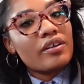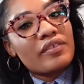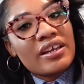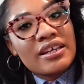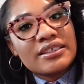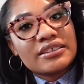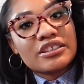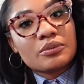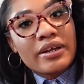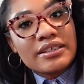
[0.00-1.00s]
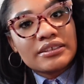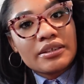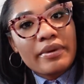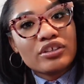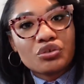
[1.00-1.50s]
the easiest ways to
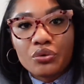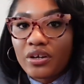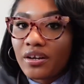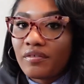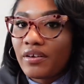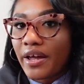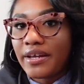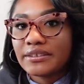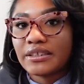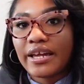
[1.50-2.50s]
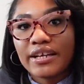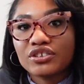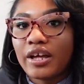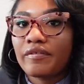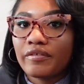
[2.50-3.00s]
make sure you get on a flight is to catch
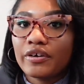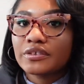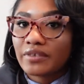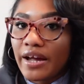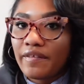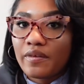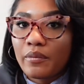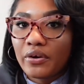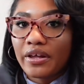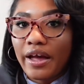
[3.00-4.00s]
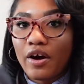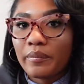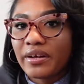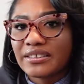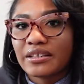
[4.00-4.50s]
that first flight of the morning out,
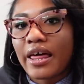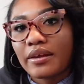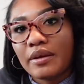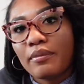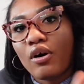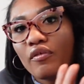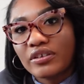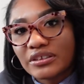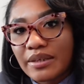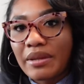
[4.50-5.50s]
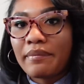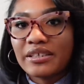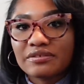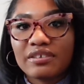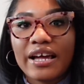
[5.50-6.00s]
because a lot of people oversleep, they
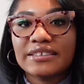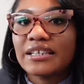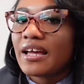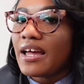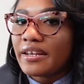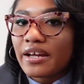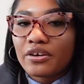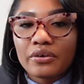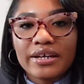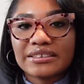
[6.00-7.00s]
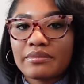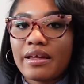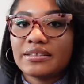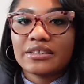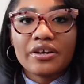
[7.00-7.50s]
miss flights, they
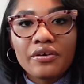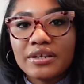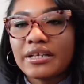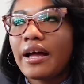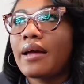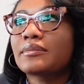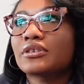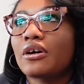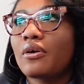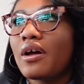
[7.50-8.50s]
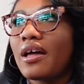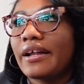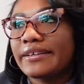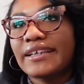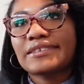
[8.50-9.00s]
underestimate security time. So
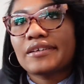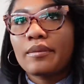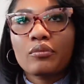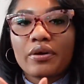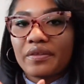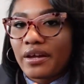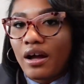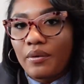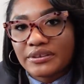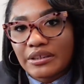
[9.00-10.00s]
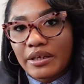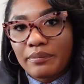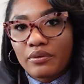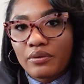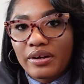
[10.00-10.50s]
like, that's the number one thing I always tell
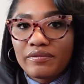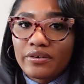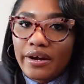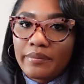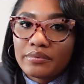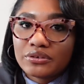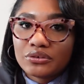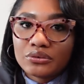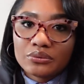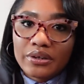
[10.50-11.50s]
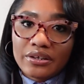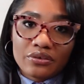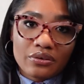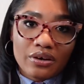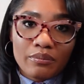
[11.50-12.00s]
people. If you're able to and
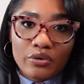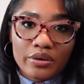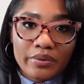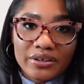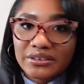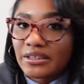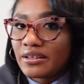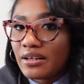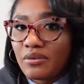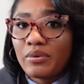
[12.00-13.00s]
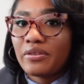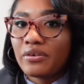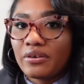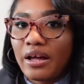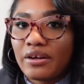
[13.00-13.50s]
you're a morning person, whether or
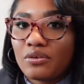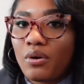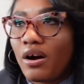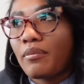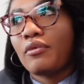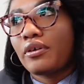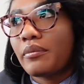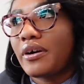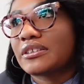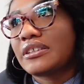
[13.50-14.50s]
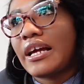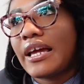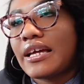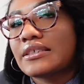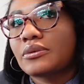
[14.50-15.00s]
not you are a morning person, I
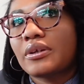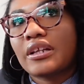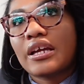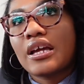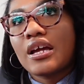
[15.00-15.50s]
guess, really,